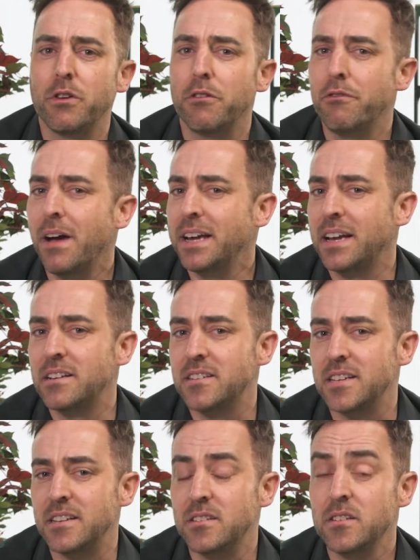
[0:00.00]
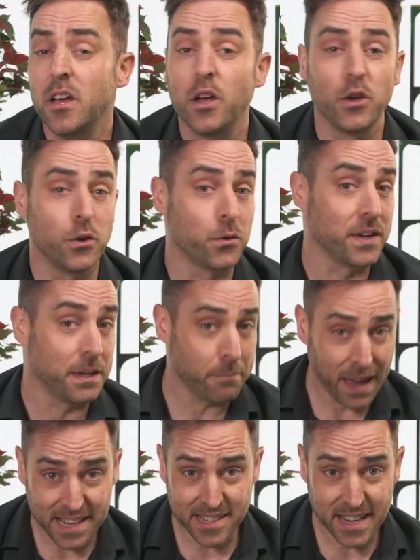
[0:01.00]
your finances, you'll need
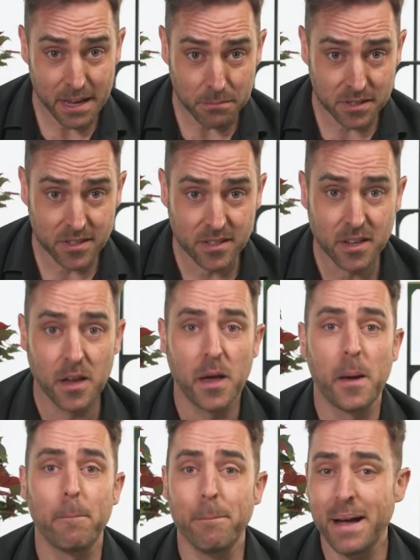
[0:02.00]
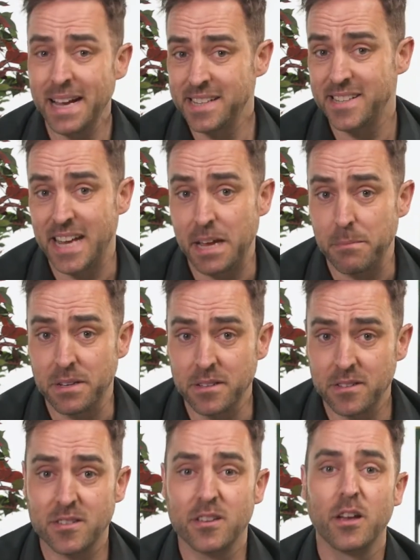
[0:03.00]
payslips, bank
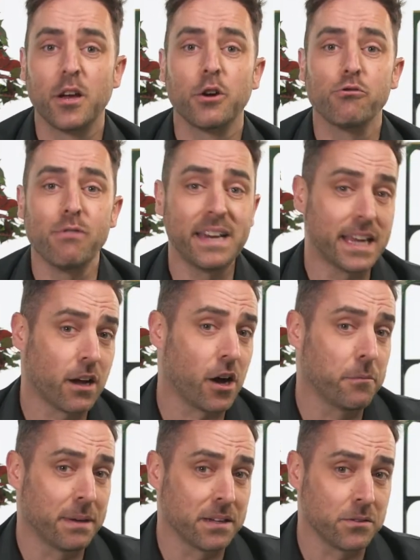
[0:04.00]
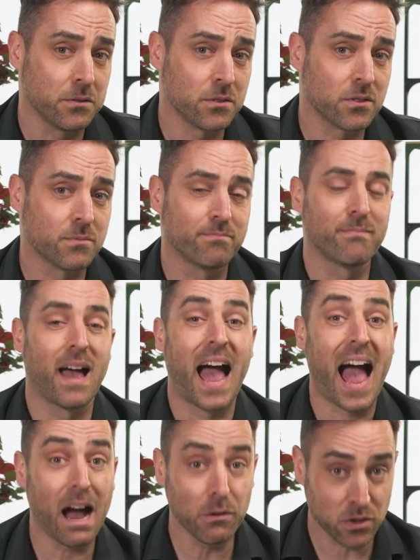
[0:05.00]
statements, credit card bills,
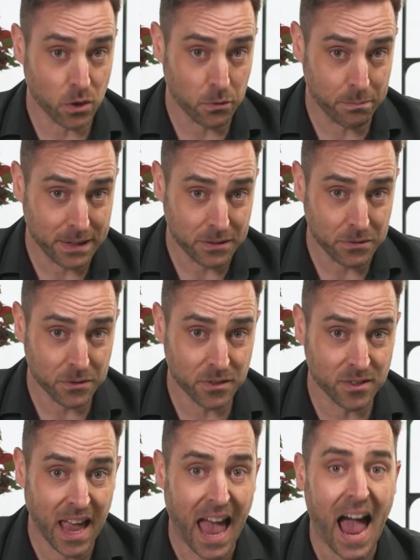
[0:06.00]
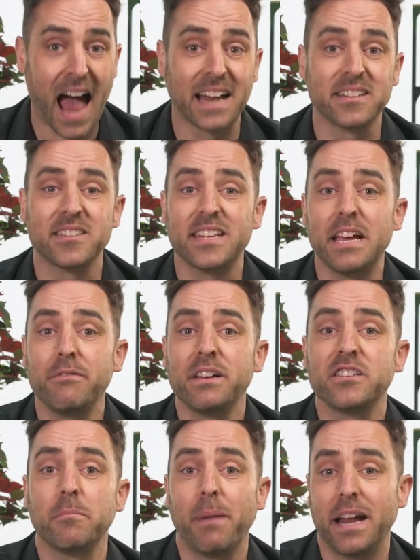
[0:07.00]
household bills, and
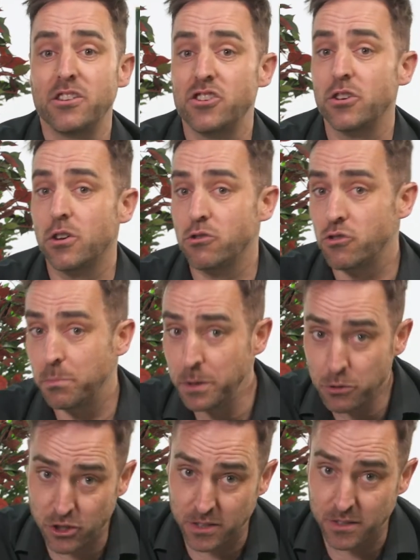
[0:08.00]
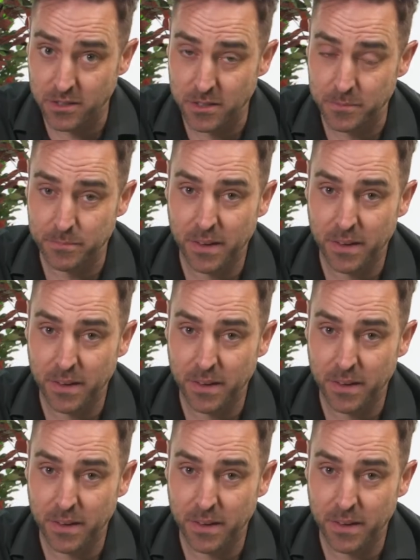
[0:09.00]
savings and pension contributions.